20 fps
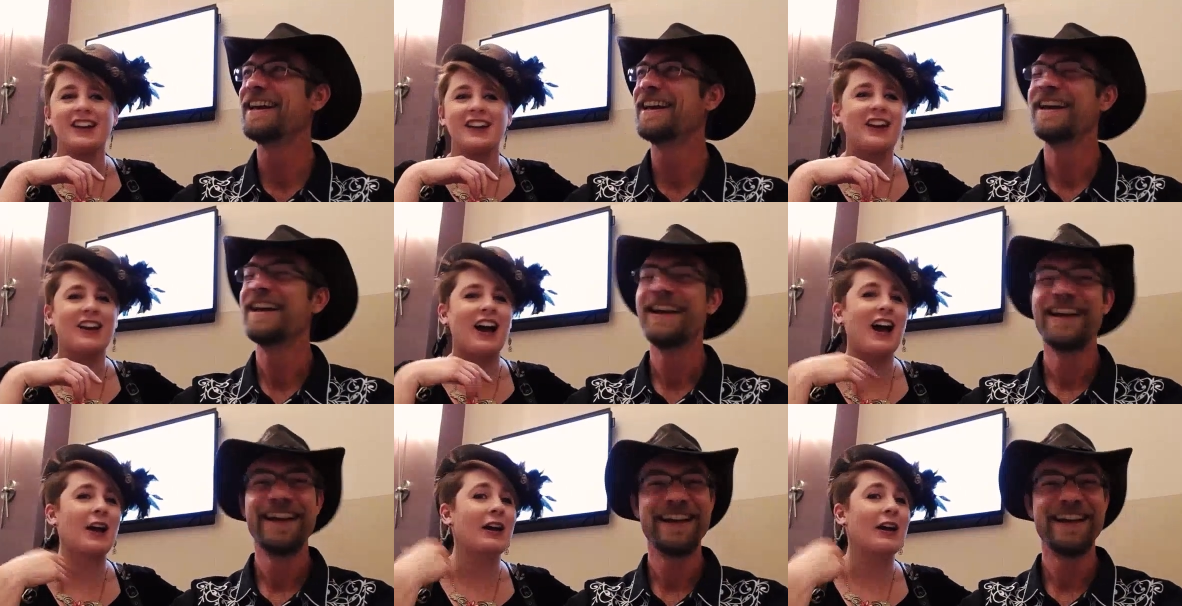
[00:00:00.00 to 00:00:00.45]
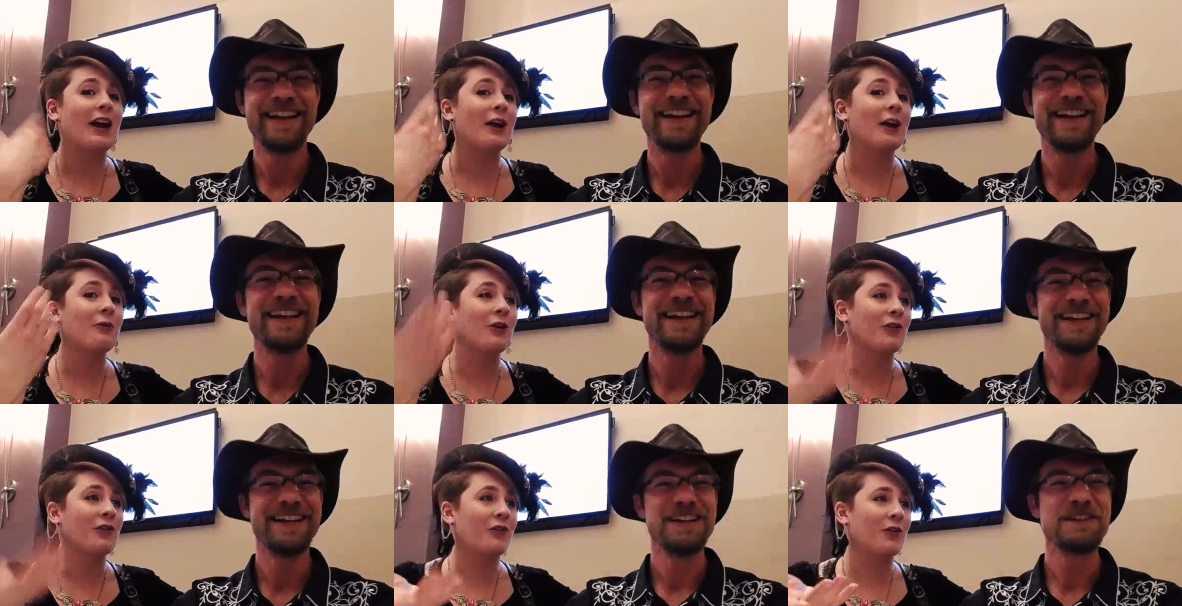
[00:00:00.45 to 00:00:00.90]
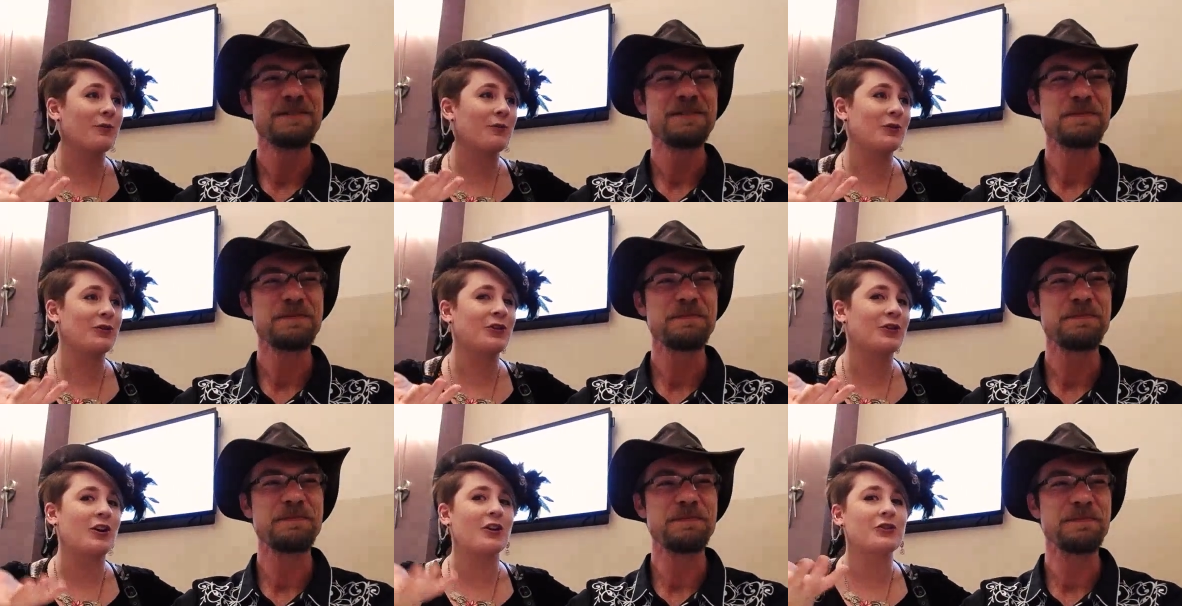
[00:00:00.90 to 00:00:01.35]
Speaker 1: I, I work for a booth
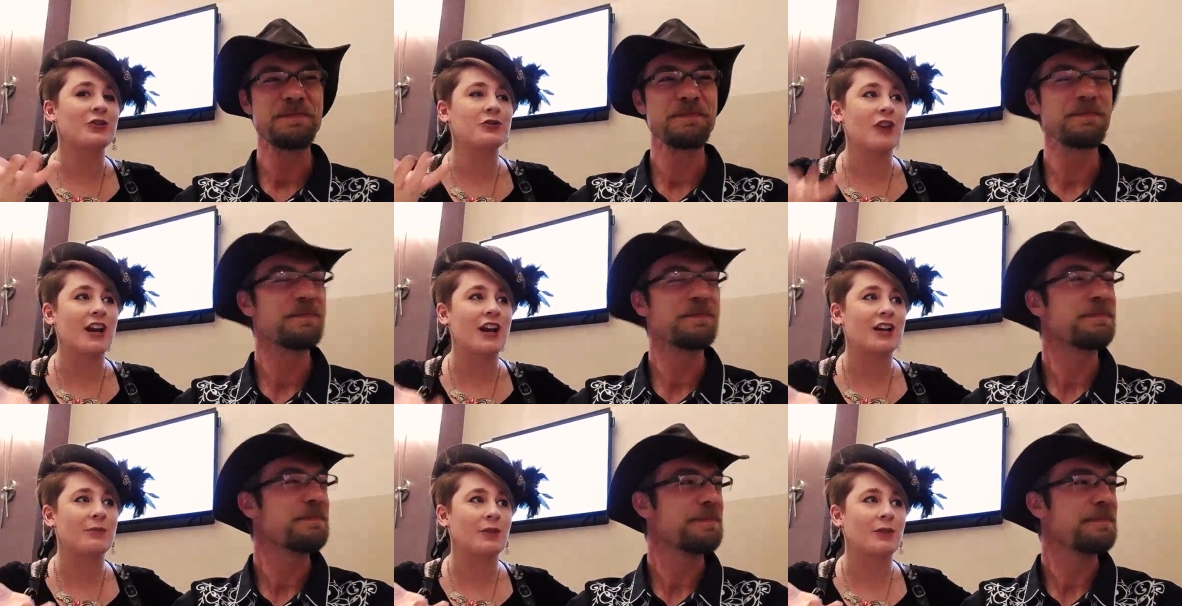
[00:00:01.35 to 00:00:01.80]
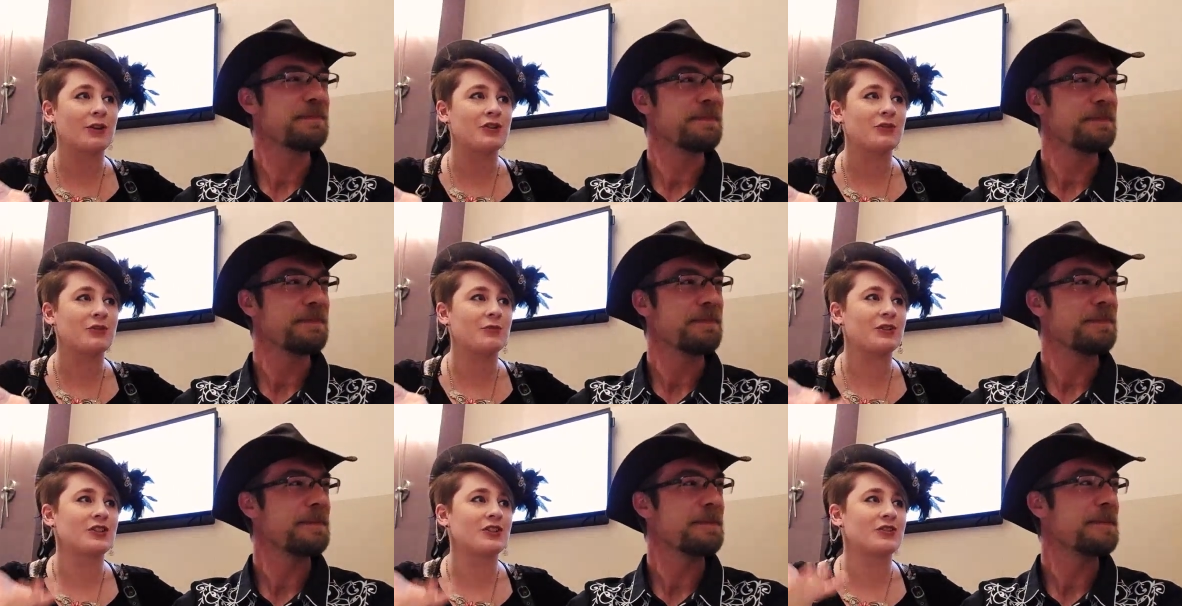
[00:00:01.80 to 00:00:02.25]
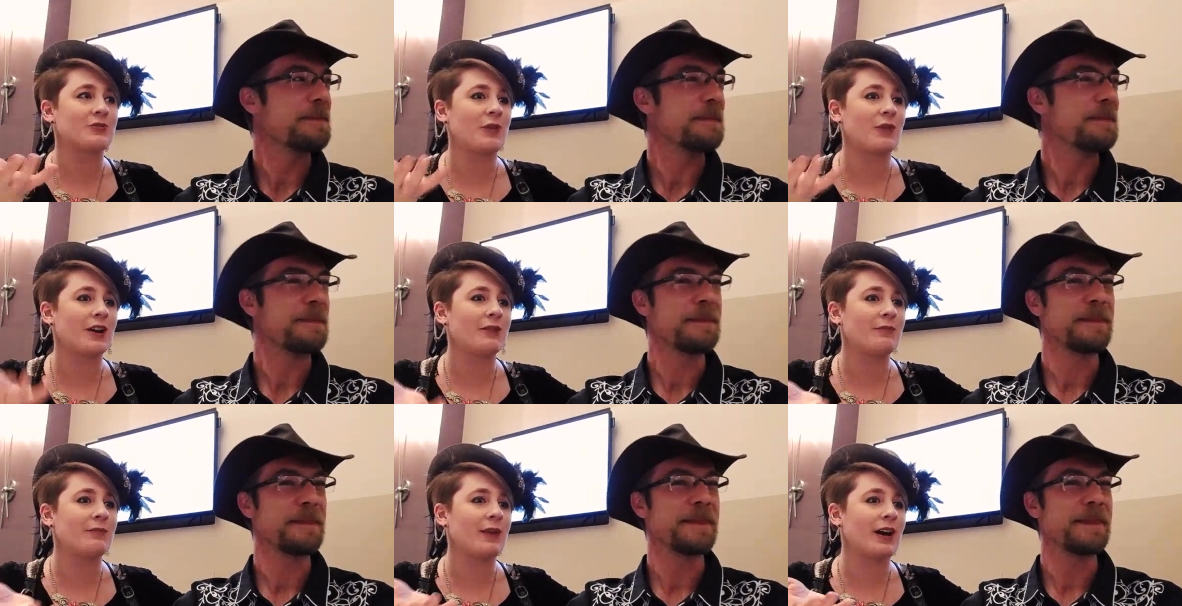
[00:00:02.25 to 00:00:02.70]
called the Dragon Merchant, which is run
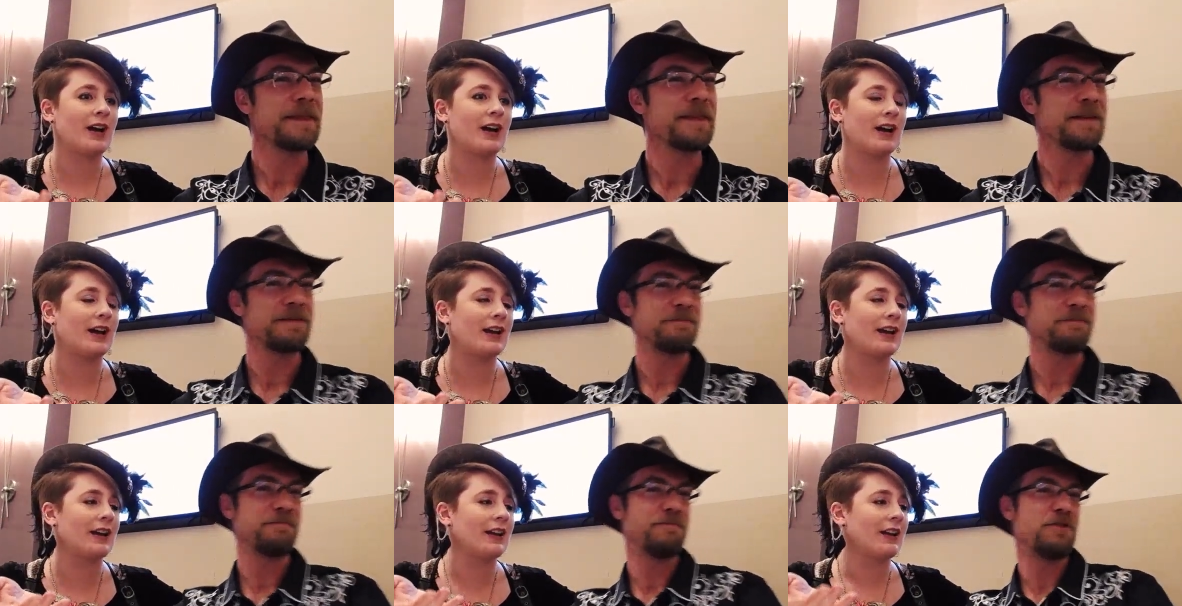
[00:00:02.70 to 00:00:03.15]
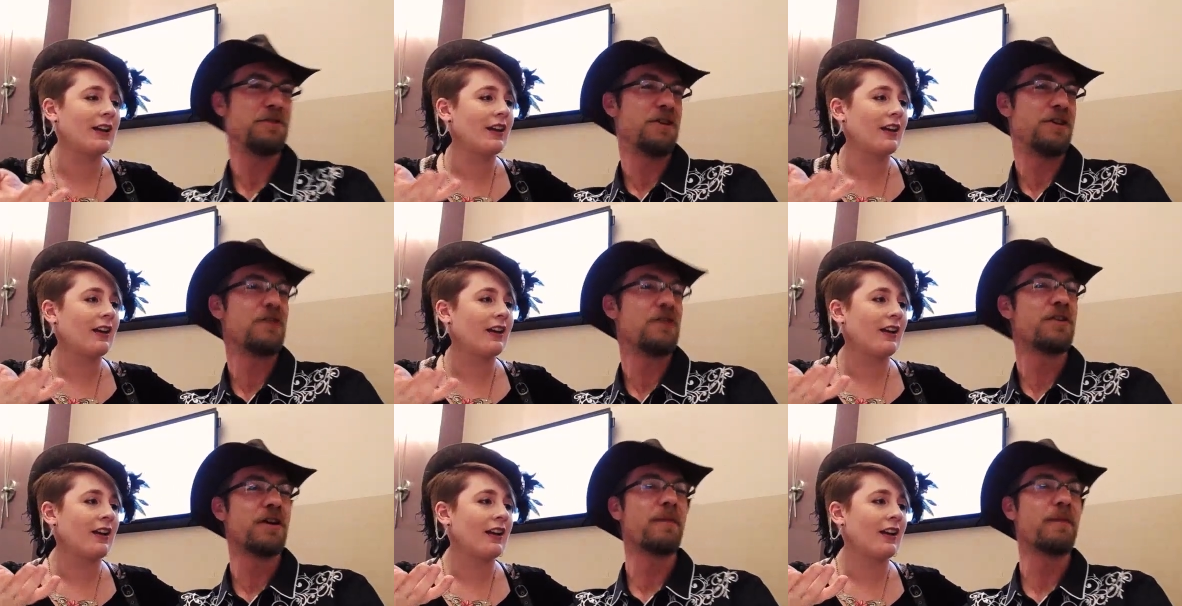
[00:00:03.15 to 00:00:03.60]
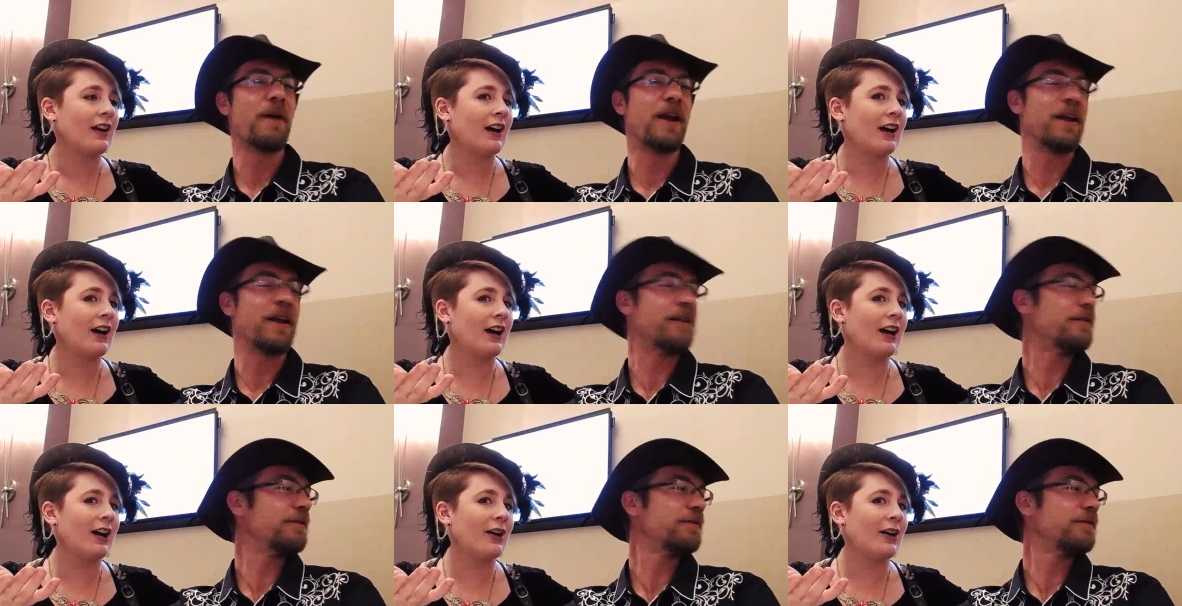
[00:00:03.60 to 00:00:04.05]
by
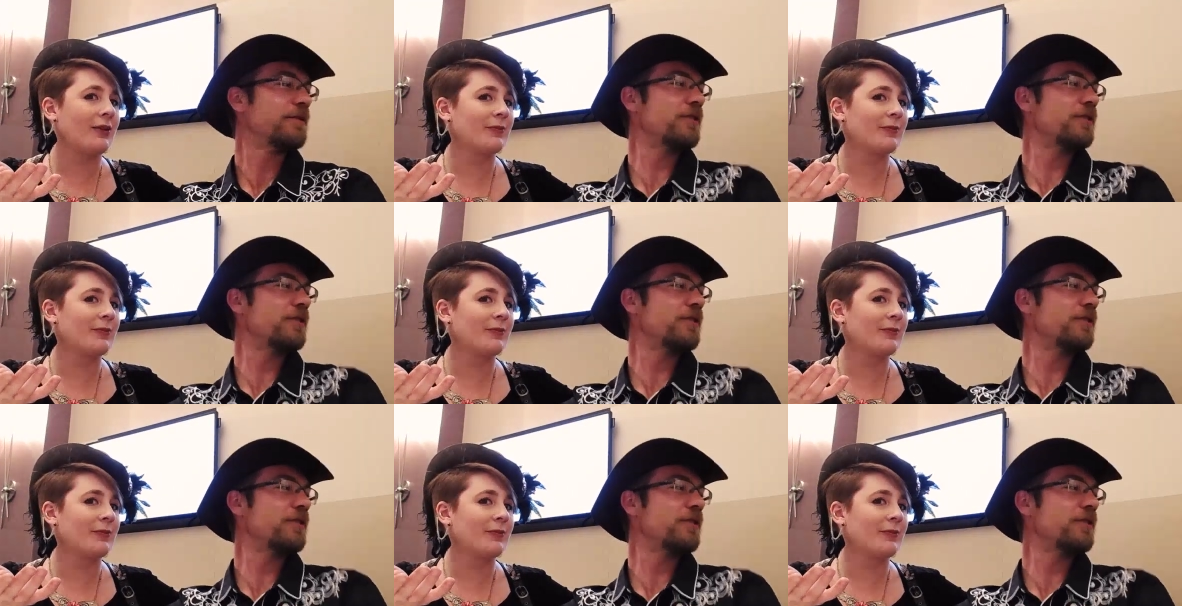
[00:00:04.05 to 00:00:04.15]
uh,